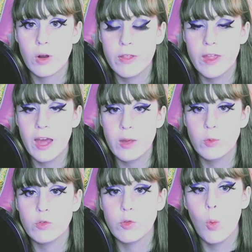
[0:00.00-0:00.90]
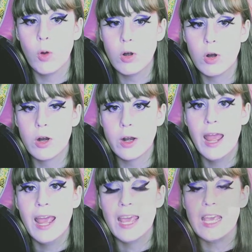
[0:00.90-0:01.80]
that it was ordered
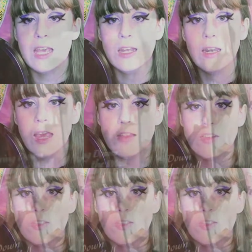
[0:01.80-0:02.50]
in a decent